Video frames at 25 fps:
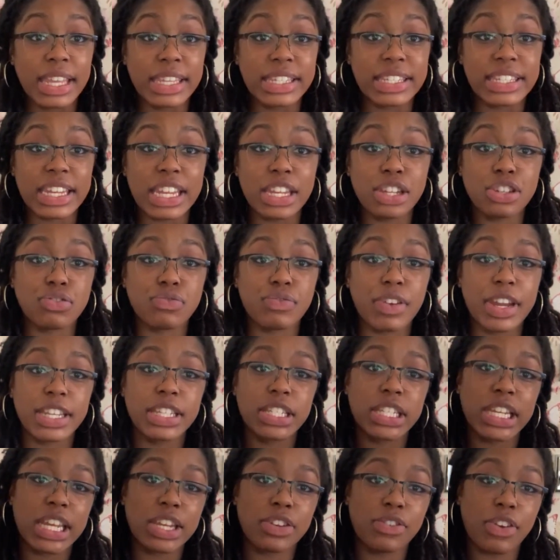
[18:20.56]
And since
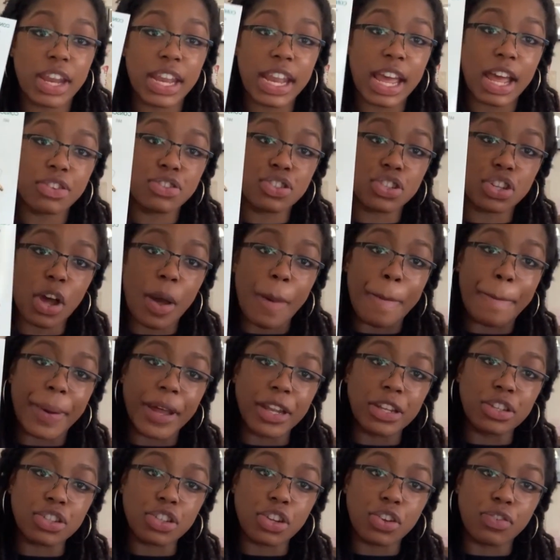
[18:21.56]
rings are in right now, just got a
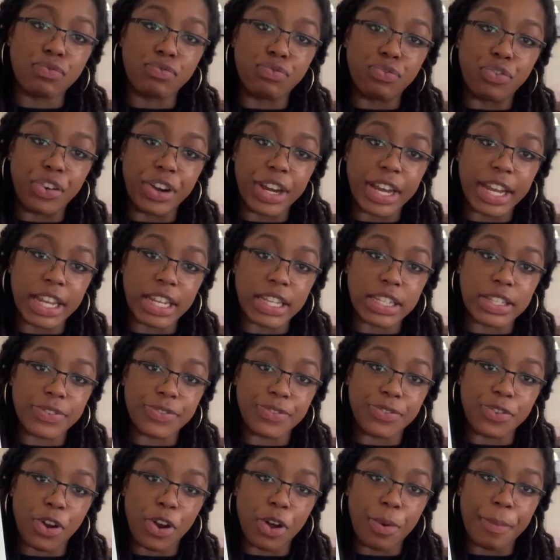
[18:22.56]
bunch of rings
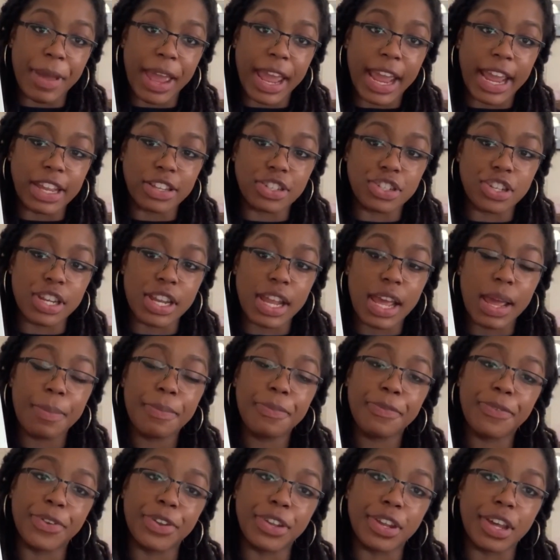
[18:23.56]
from
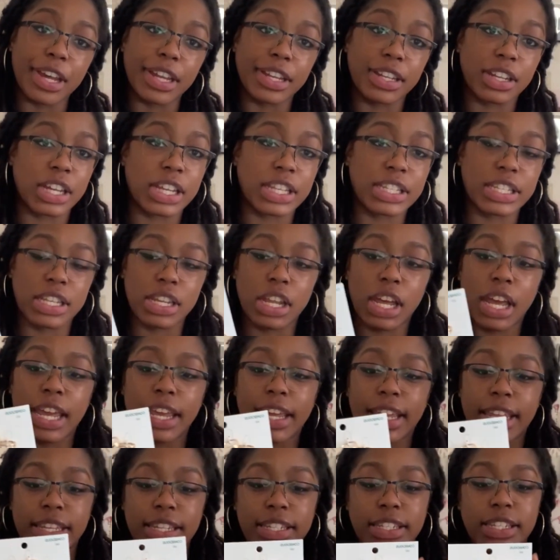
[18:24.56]
H&M for
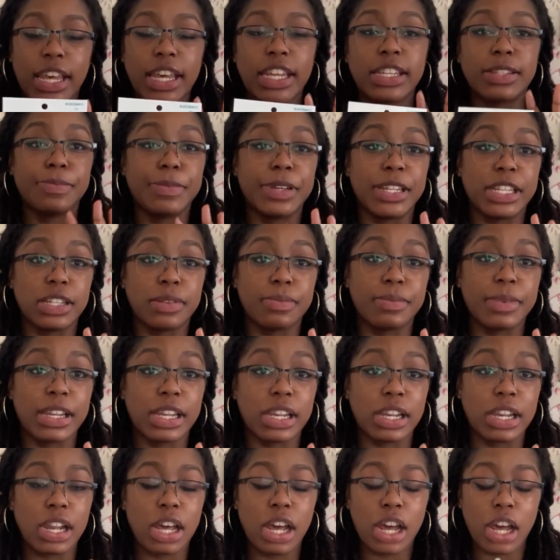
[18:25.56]
$9.99 in a size medium
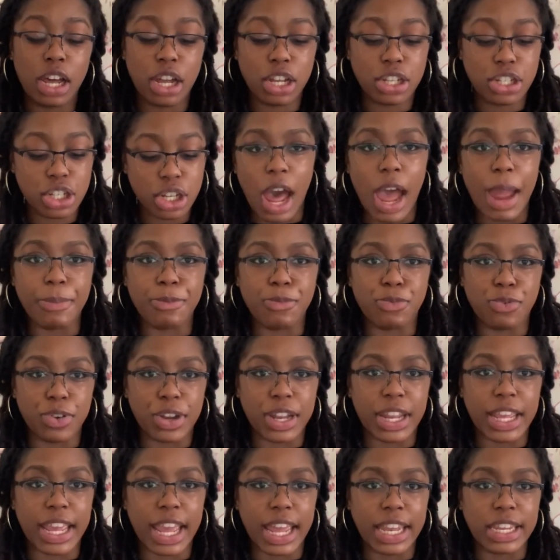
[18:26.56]
and large. I'm
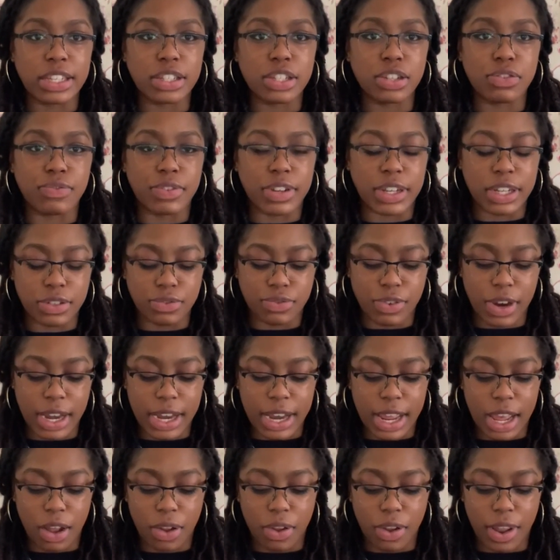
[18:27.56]
really getting into rings right
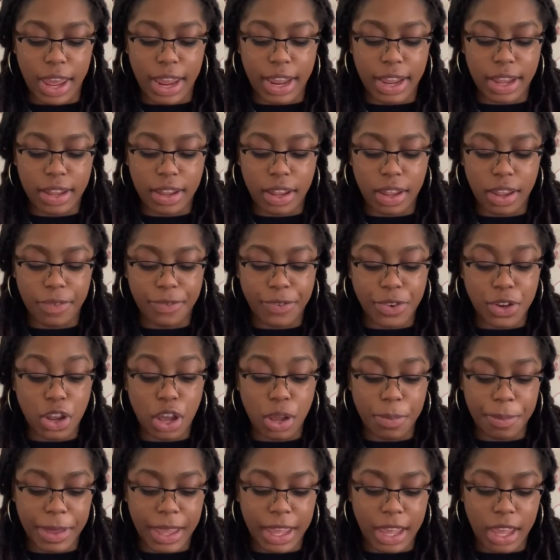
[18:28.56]
now. Like, if you
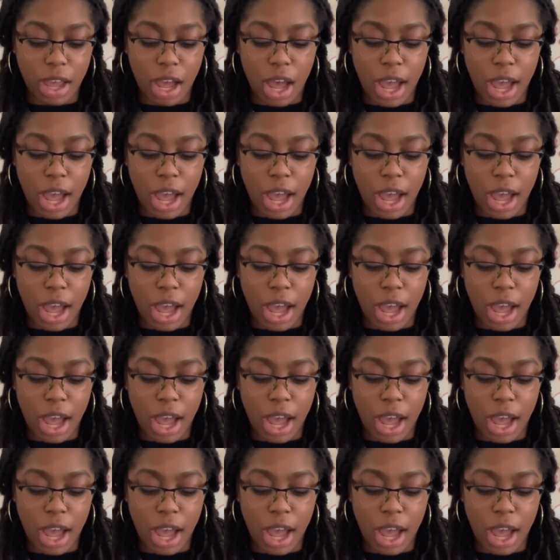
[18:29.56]
know me,